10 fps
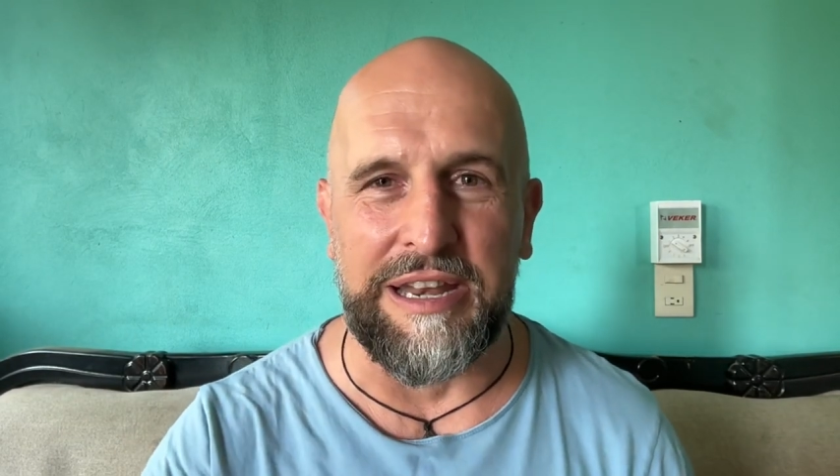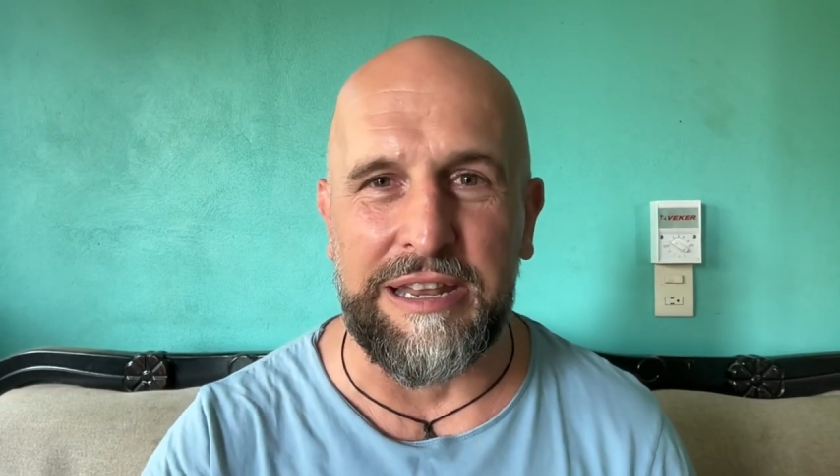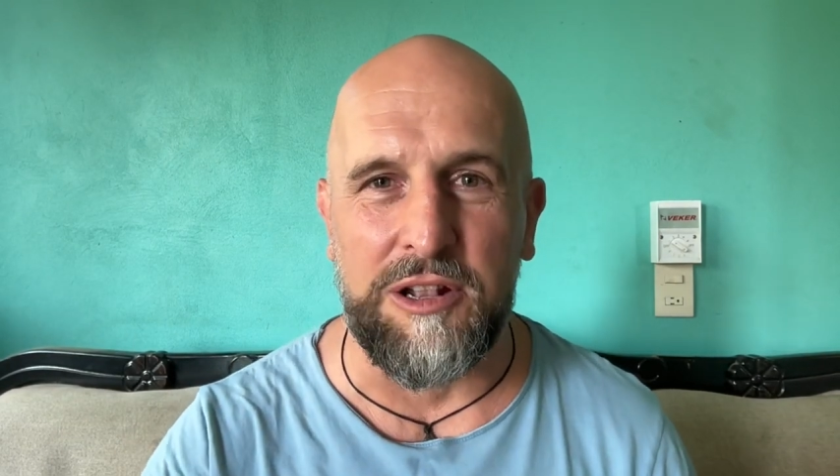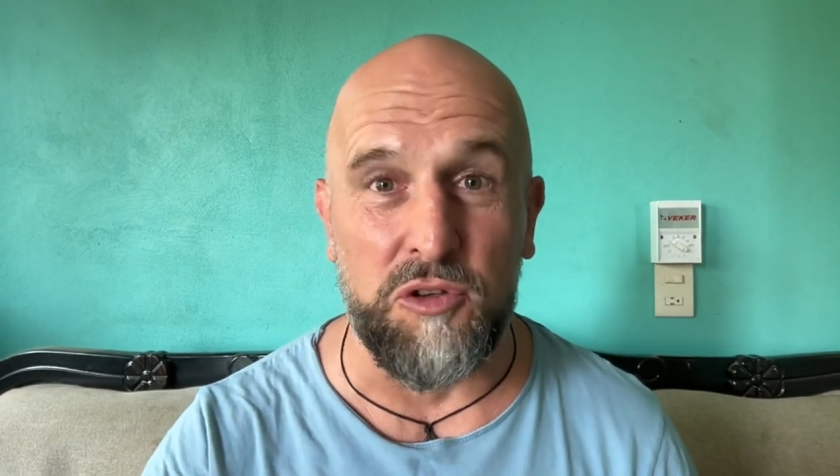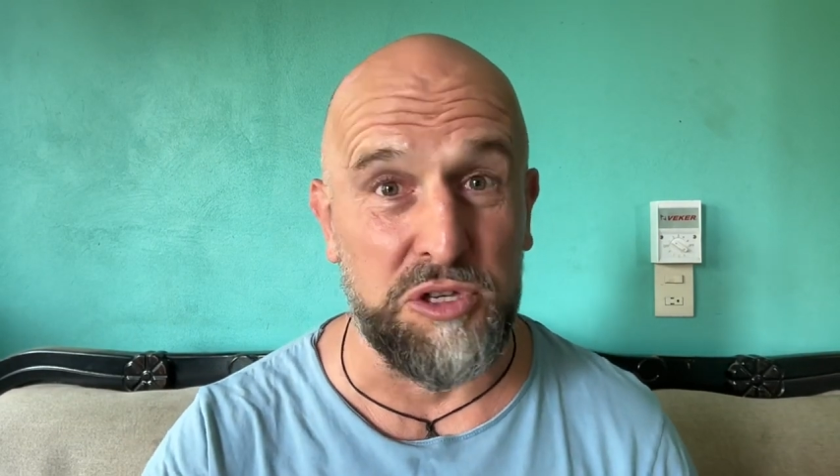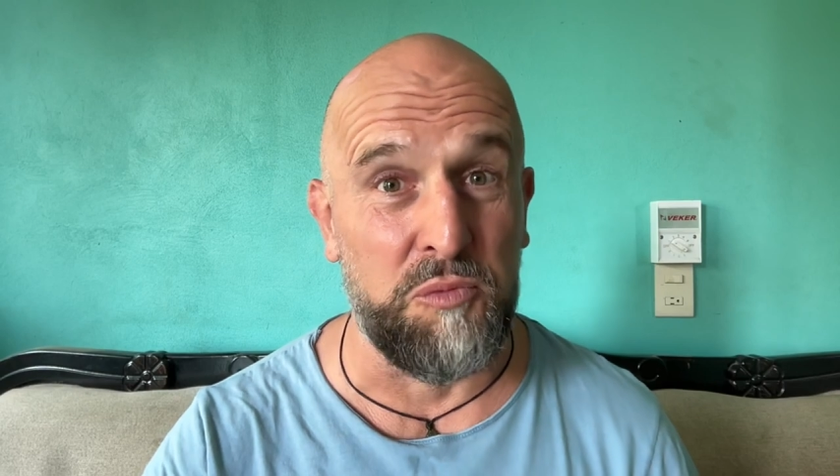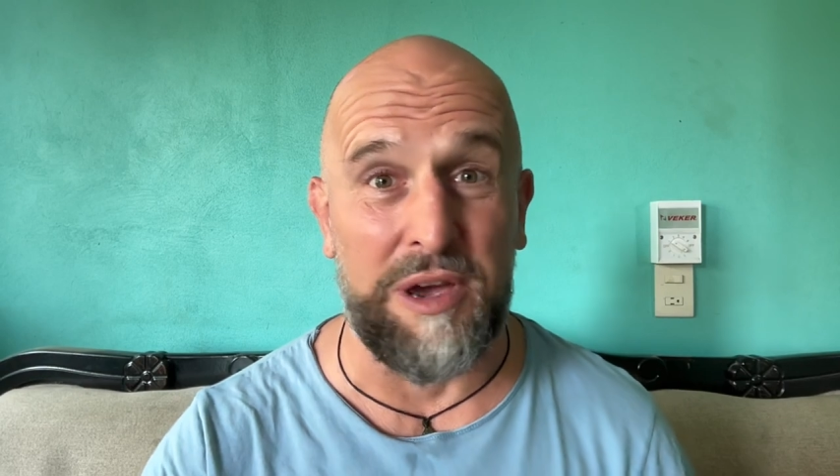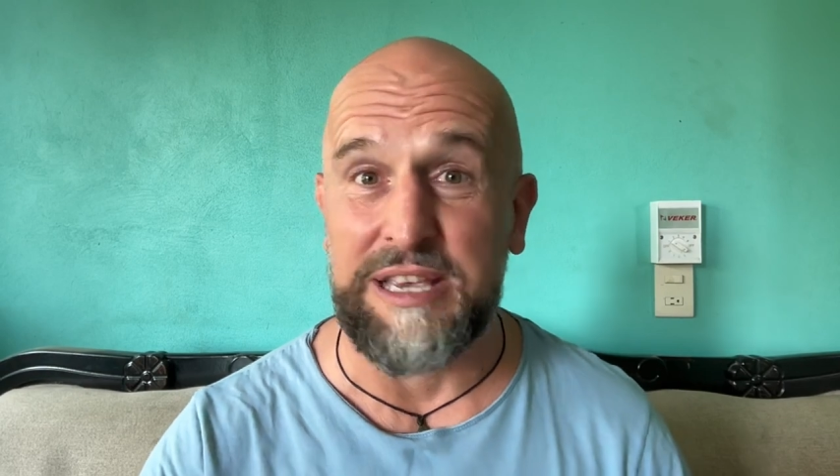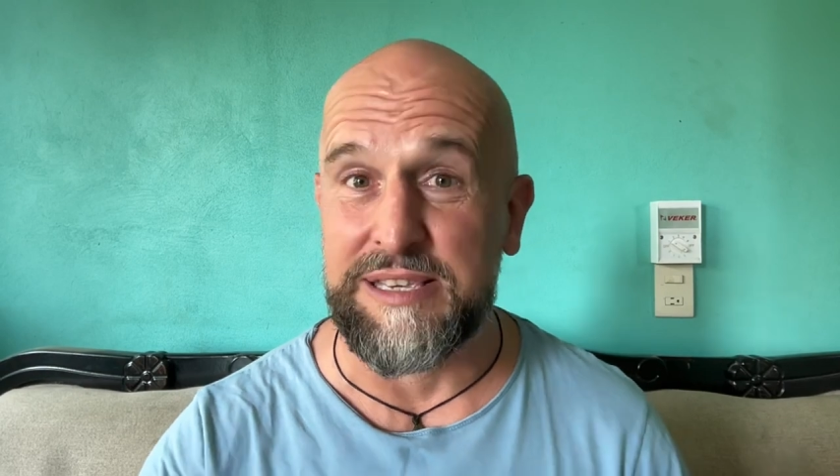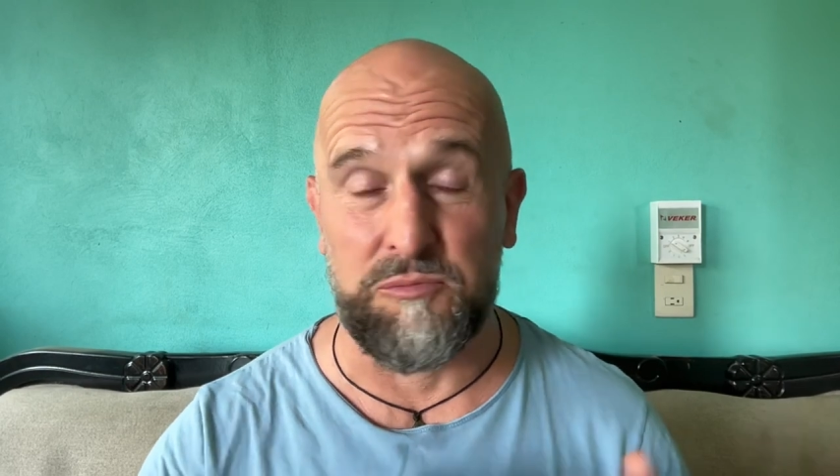And in lots of
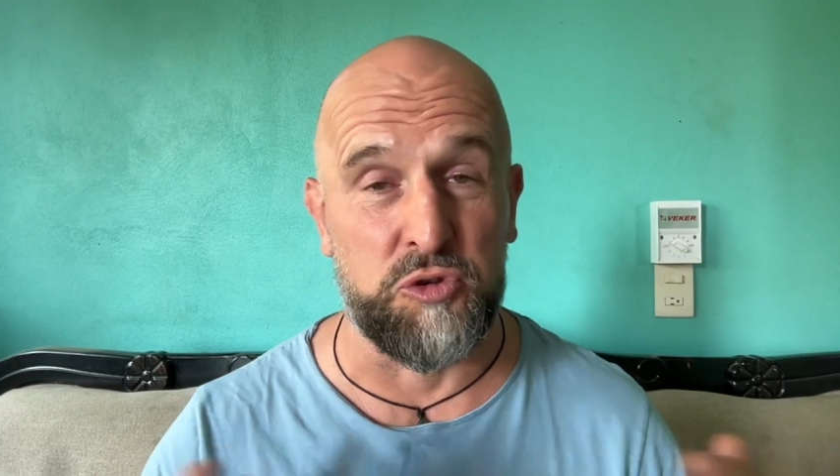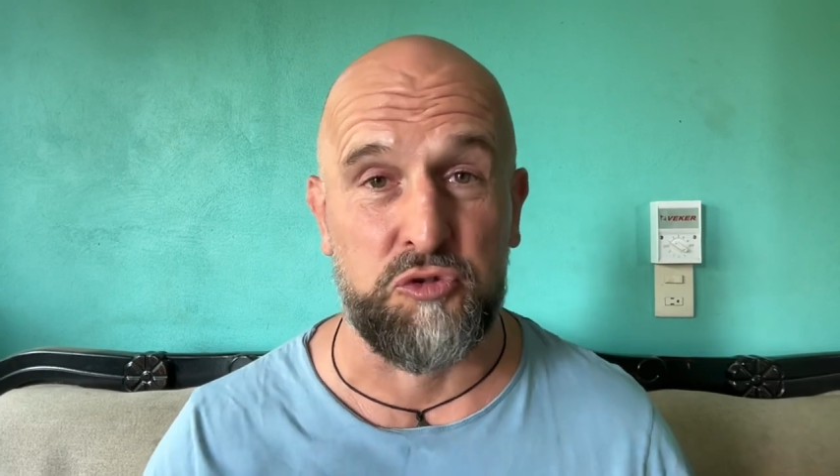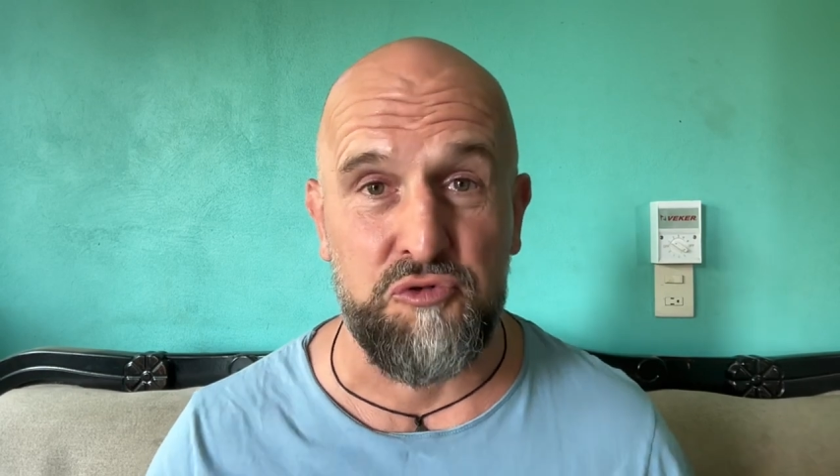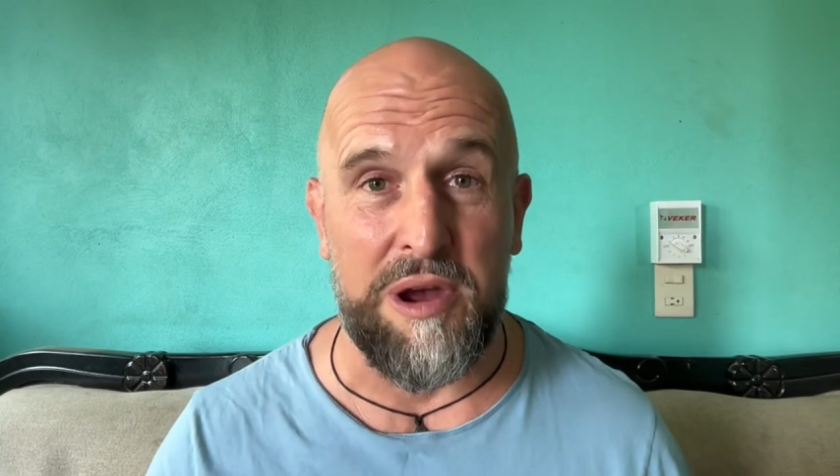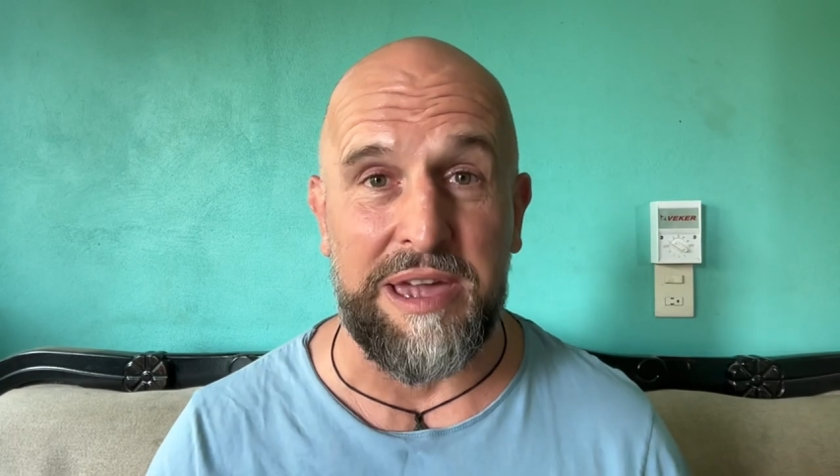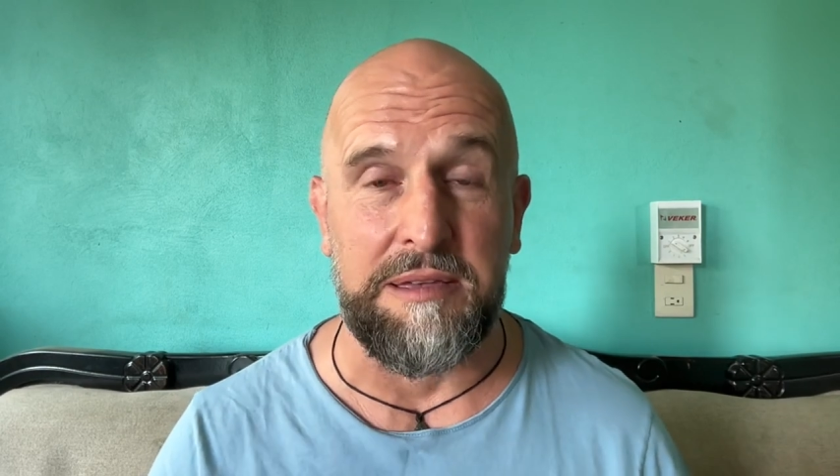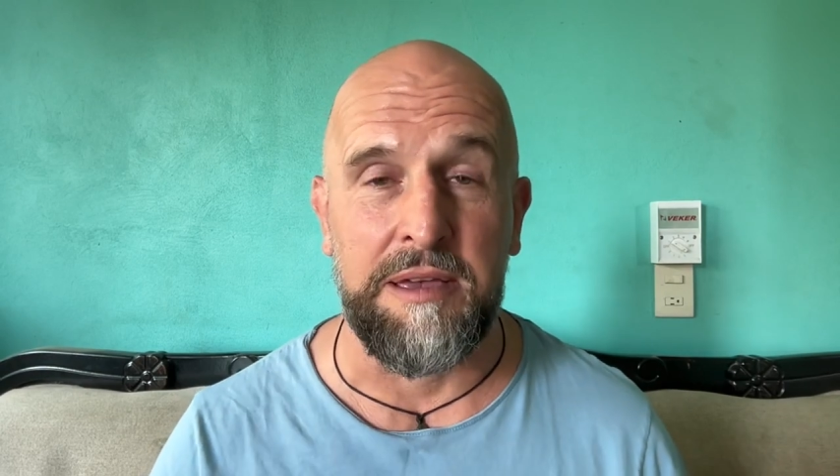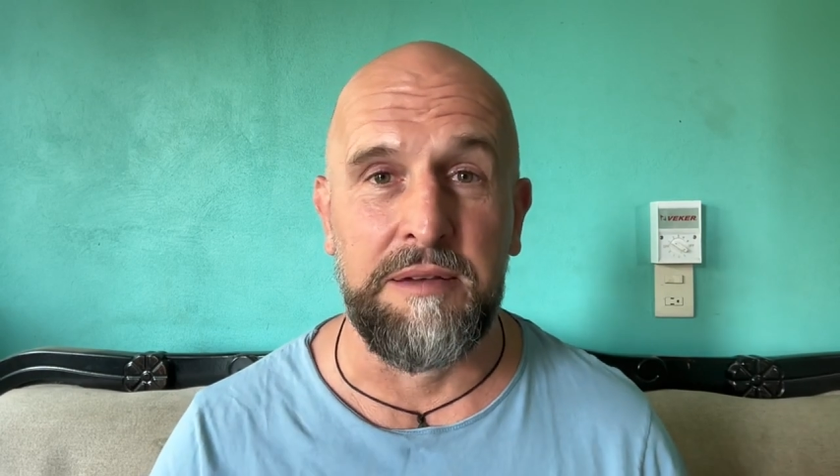ways, it was great.